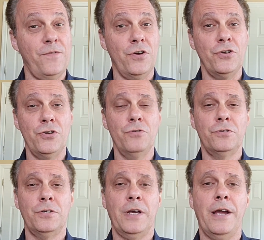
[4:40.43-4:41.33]
you're new
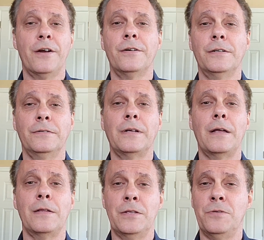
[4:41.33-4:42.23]

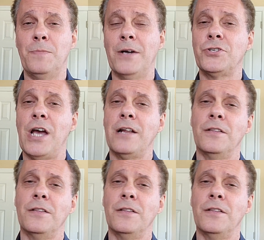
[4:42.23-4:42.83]
to my channel,